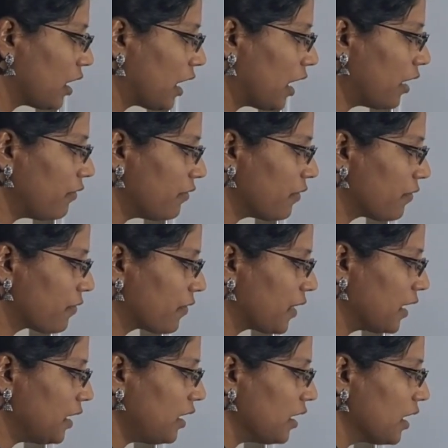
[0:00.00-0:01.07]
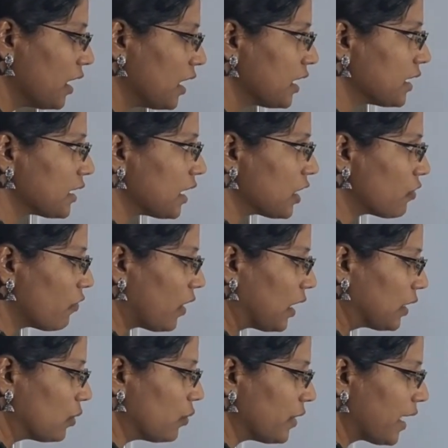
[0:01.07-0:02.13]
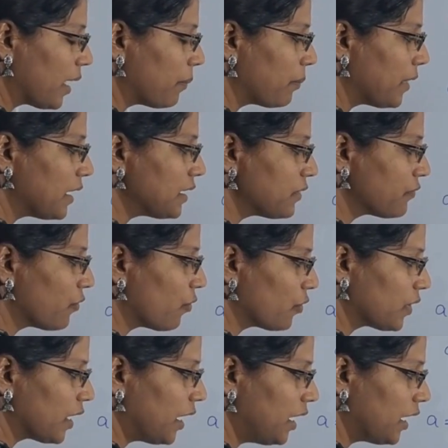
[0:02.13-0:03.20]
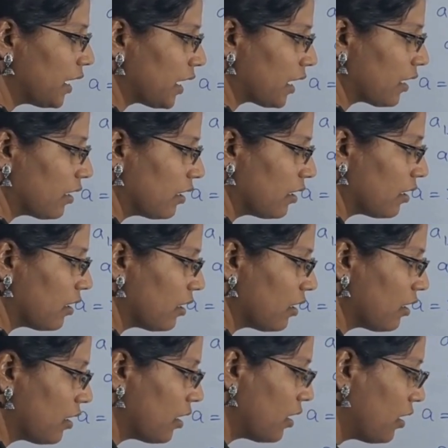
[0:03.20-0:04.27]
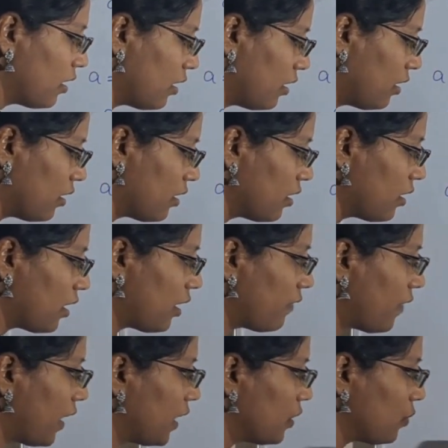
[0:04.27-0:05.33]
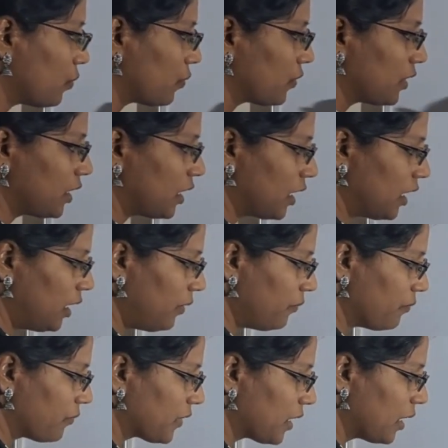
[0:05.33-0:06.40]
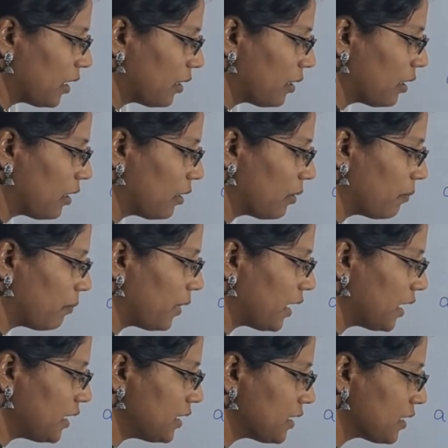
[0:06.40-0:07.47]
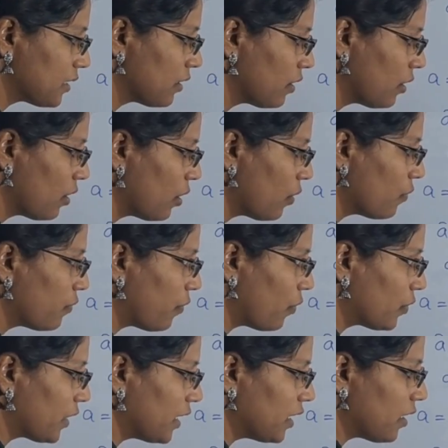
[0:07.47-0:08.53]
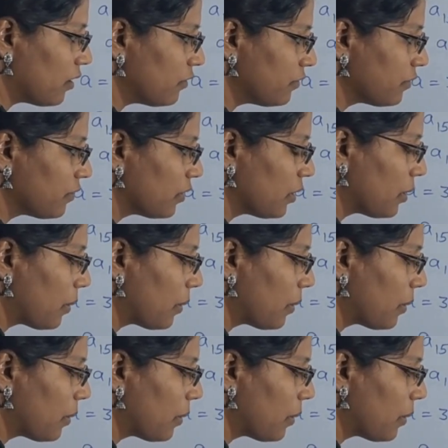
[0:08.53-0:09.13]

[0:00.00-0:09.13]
A15 is equal to A plus 14D. A value 3 plus 14 of